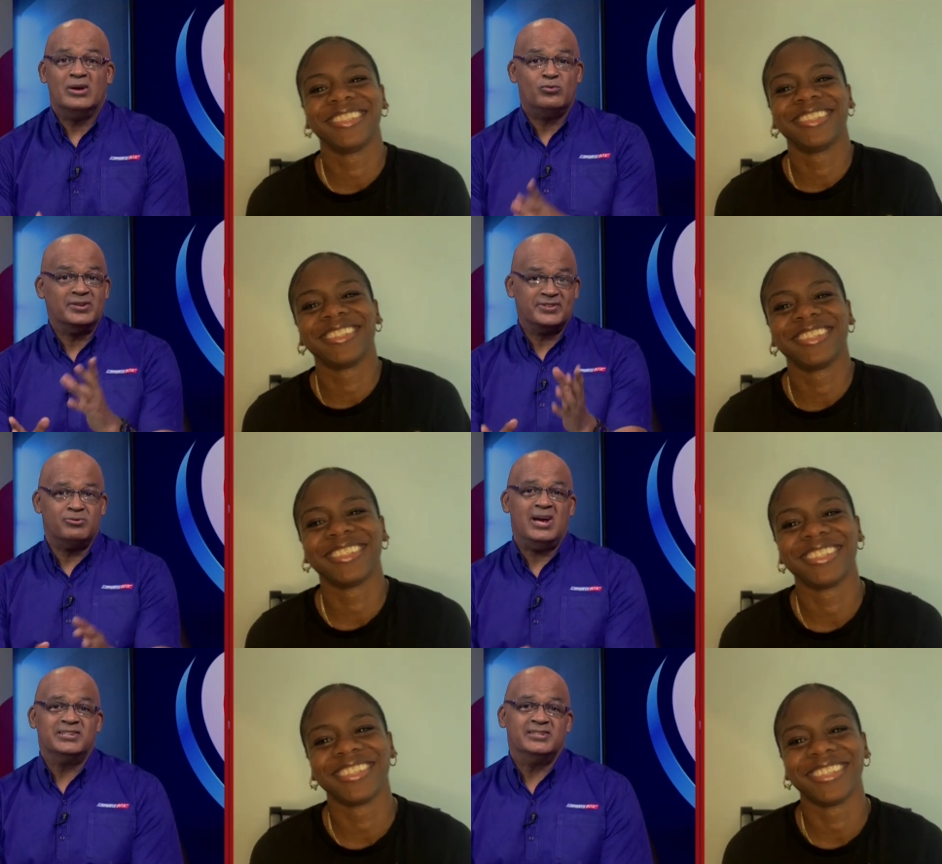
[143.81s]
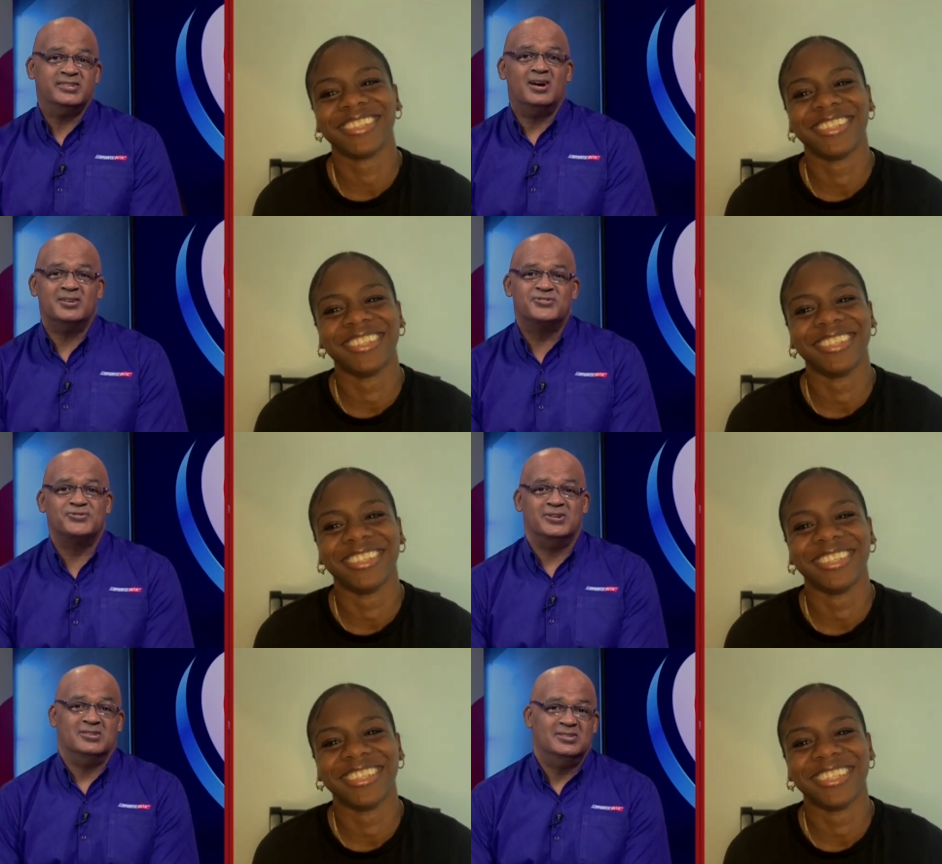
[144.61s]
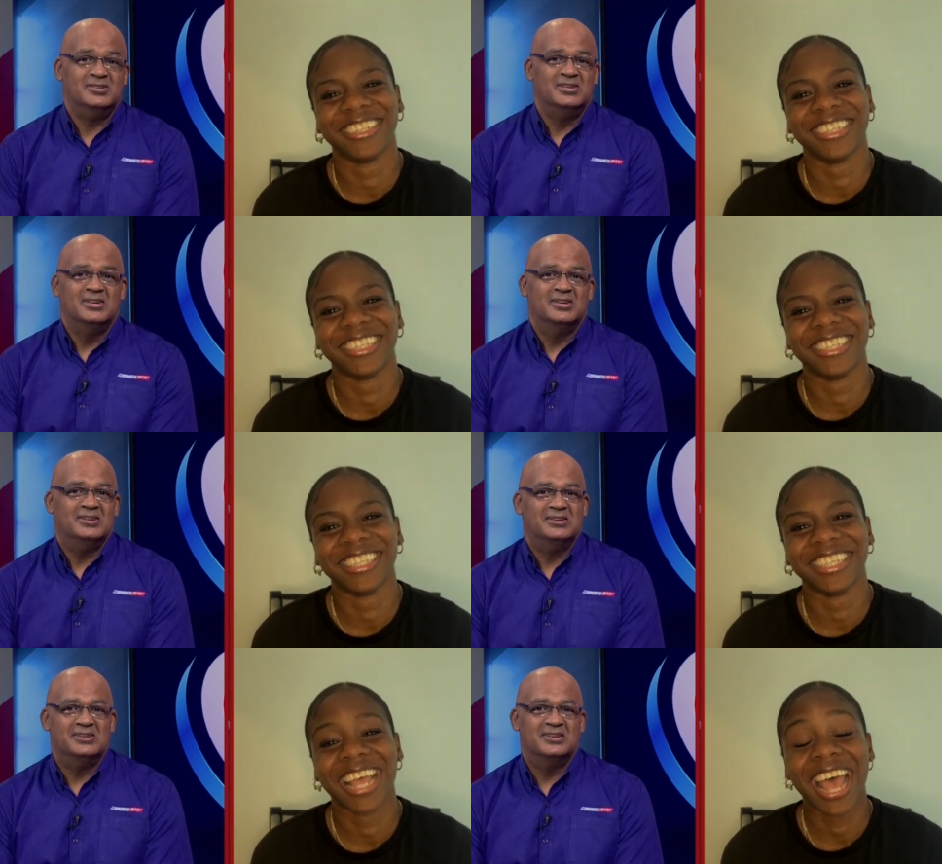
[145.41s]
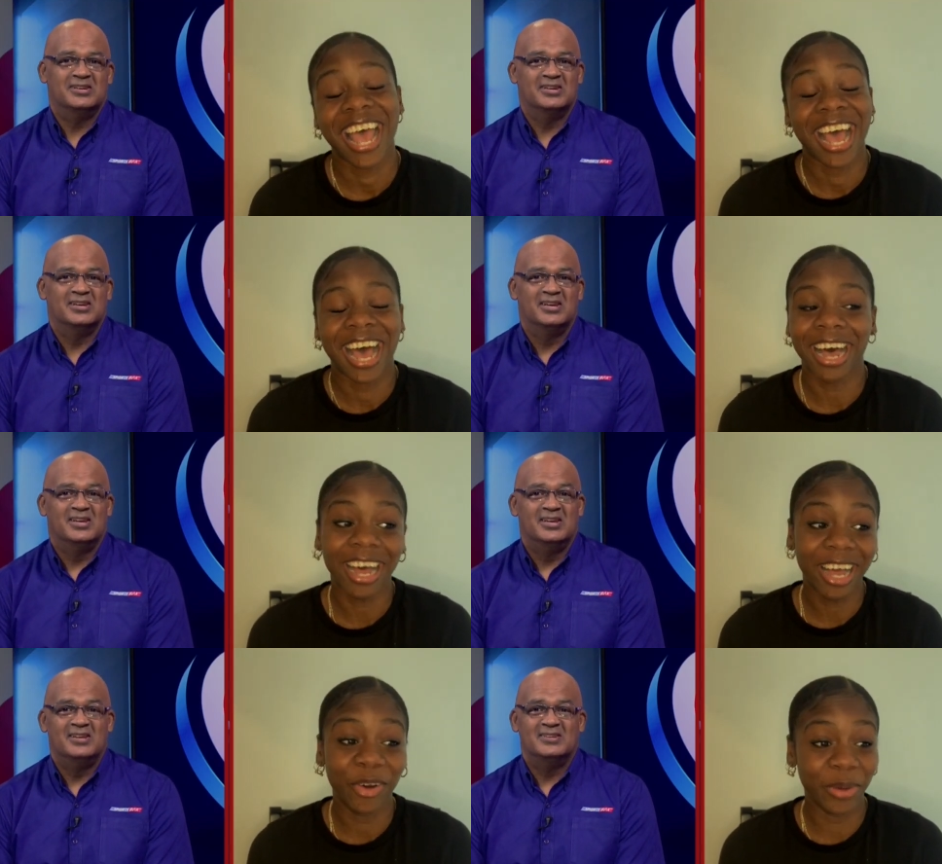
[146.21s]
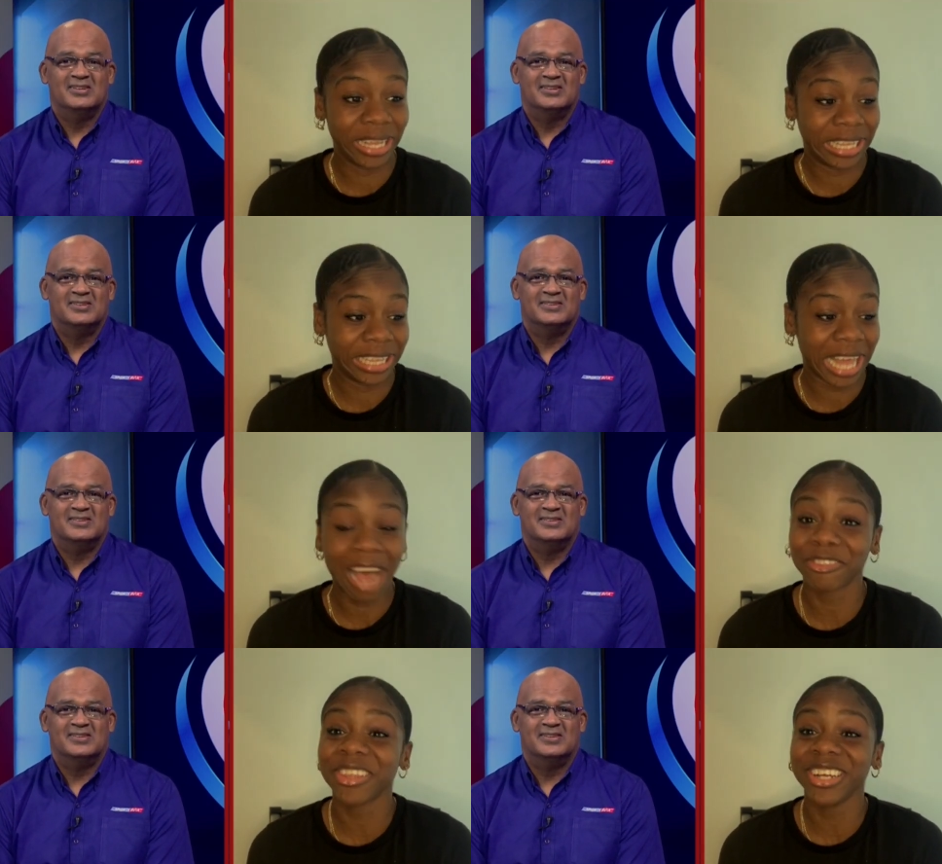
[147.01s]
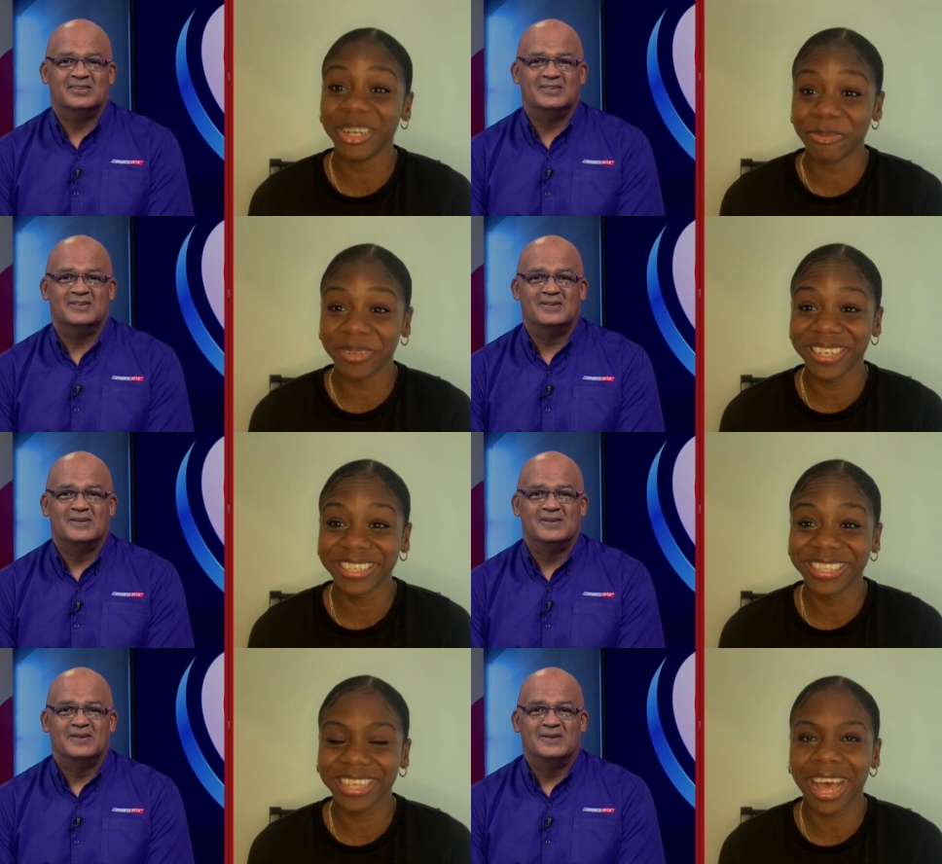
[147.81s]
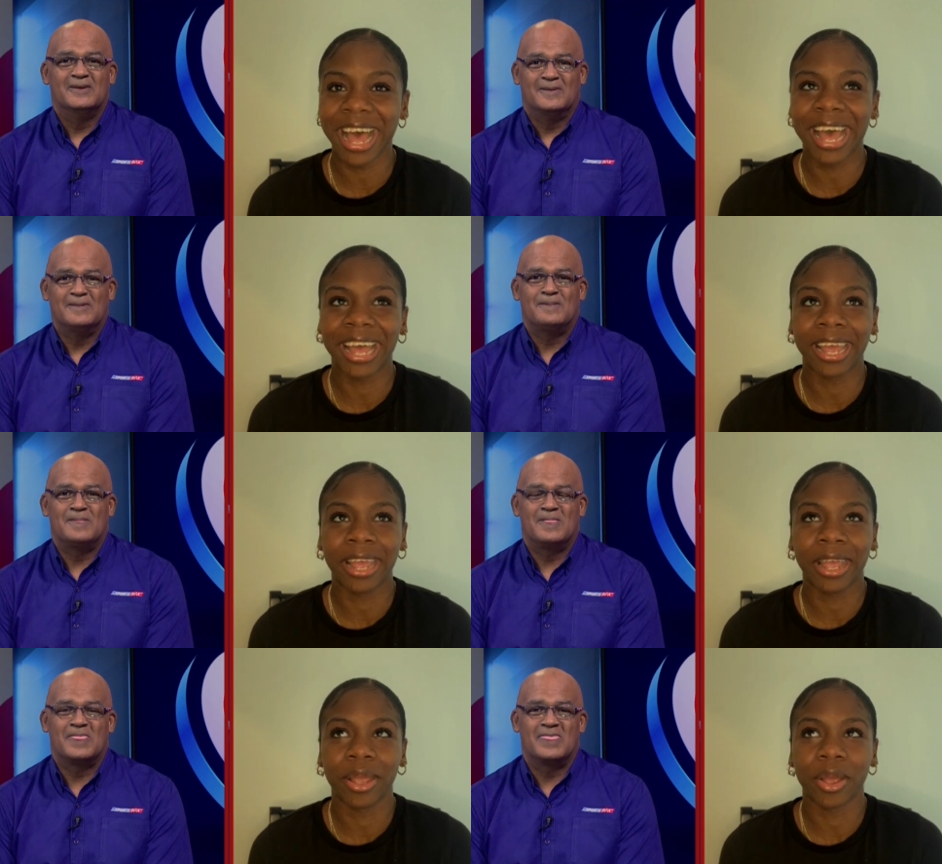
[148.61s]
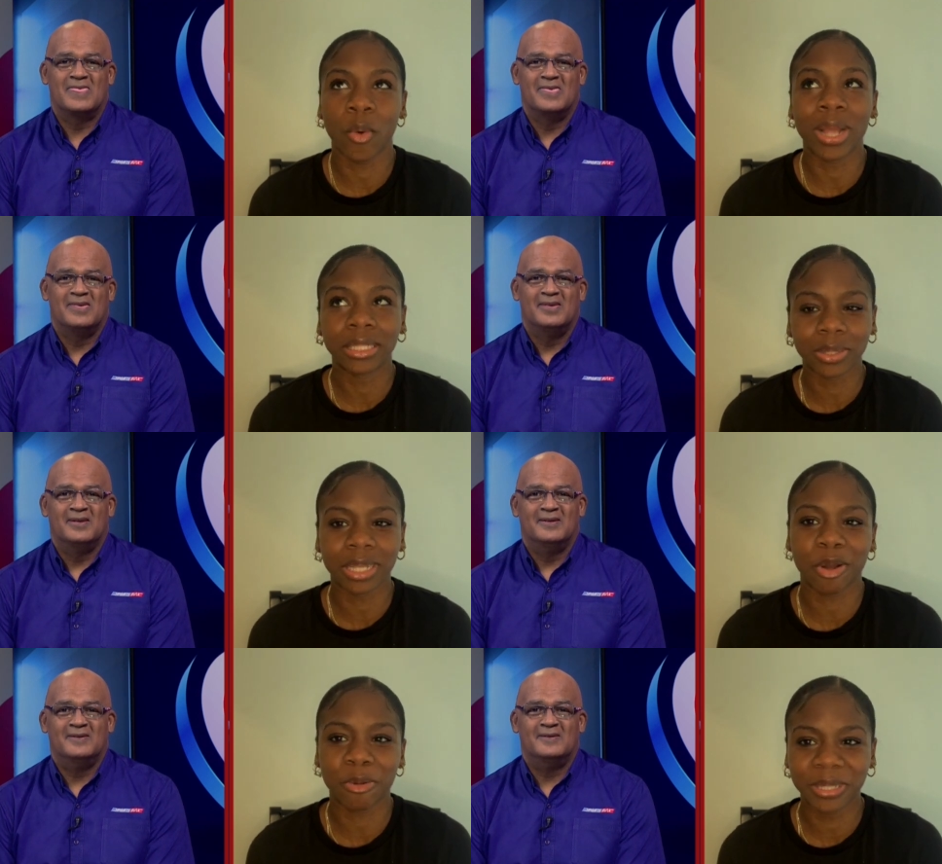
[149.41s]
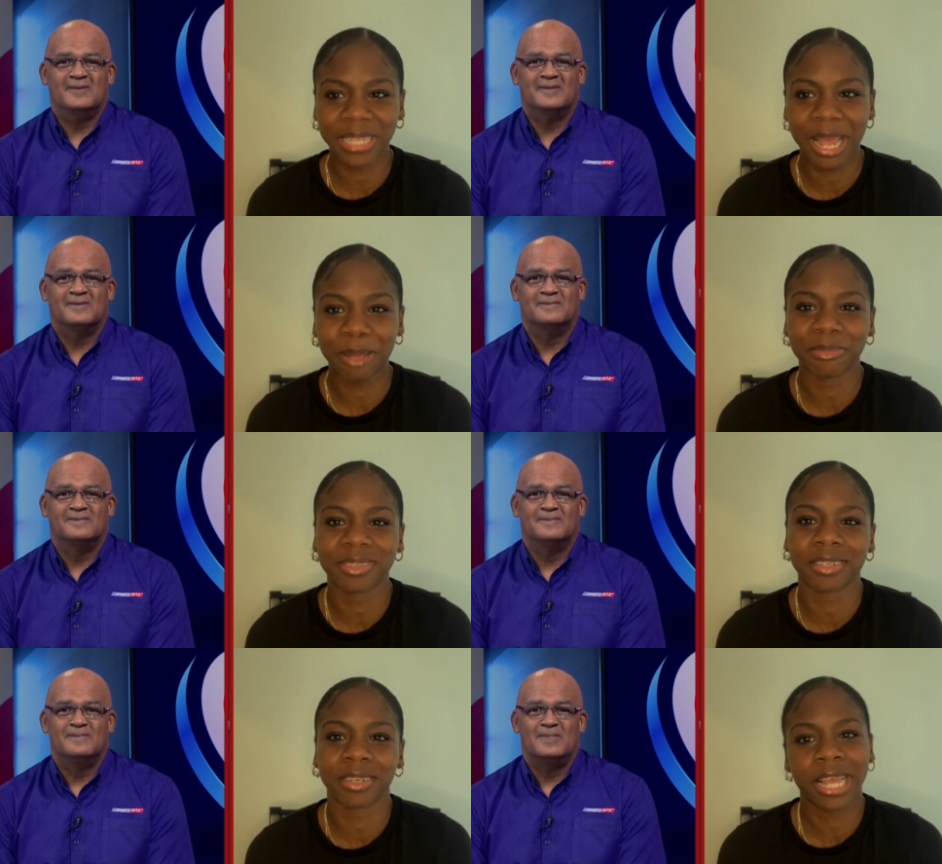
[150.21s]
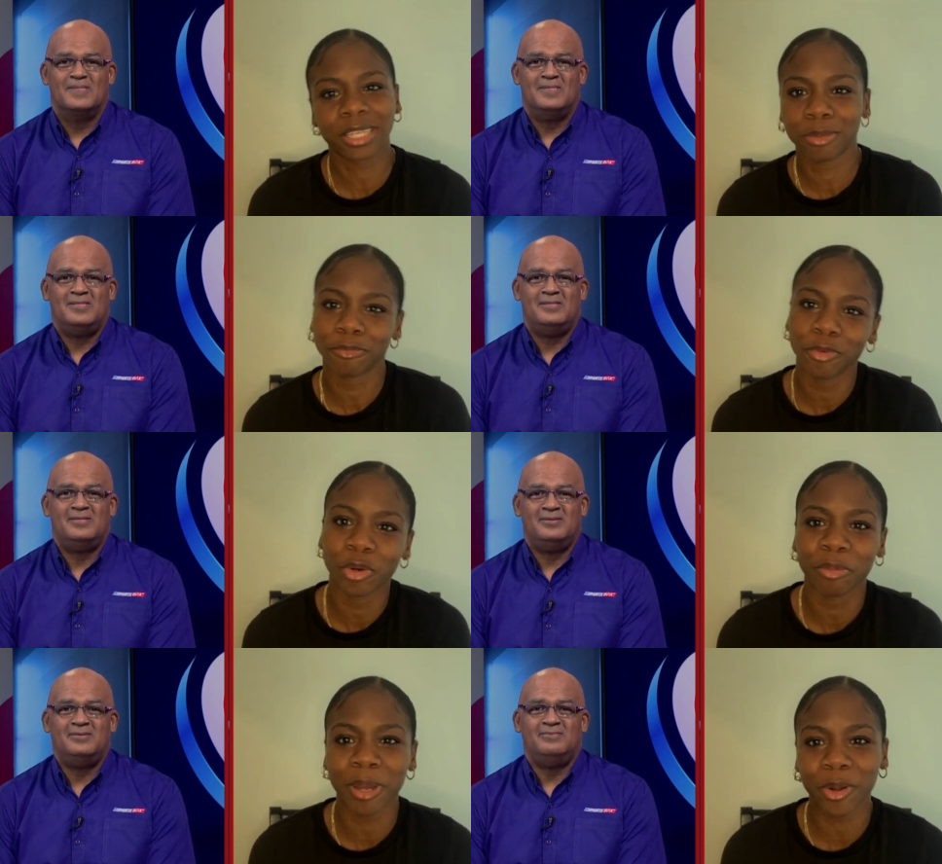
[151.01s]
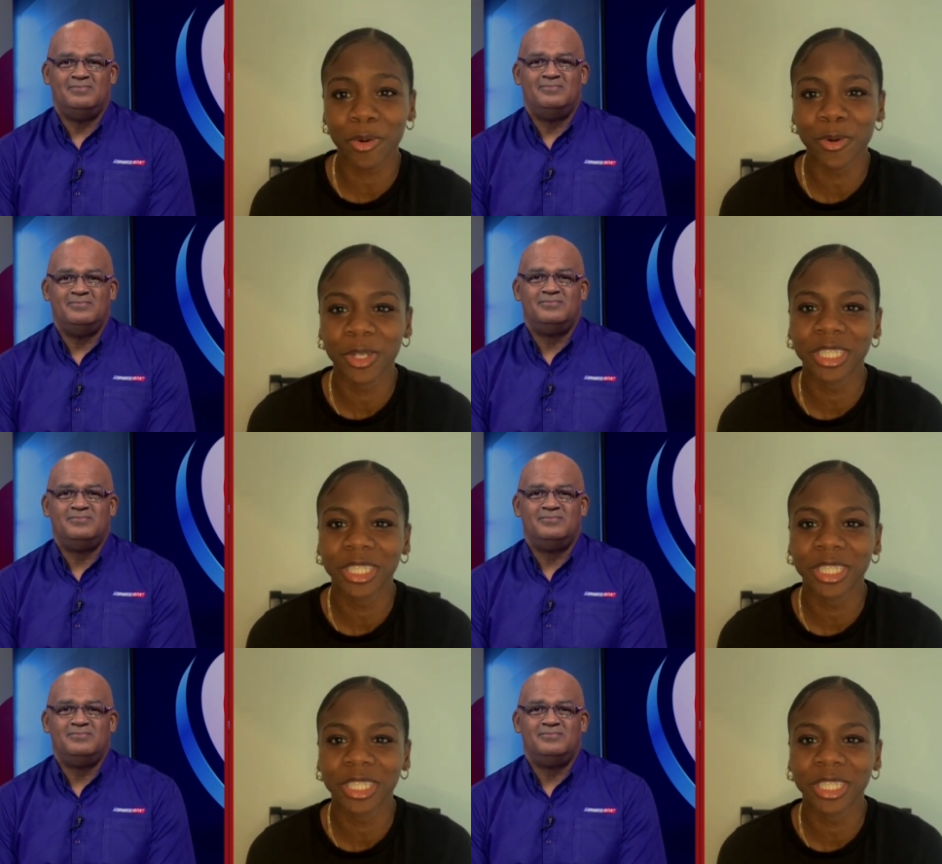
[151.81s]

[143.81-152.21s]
Speaker 1: what's the reaction in Austria?
Speaker 2: Uh, well, after the Olympics, I went out a couple times to get some food with my coach,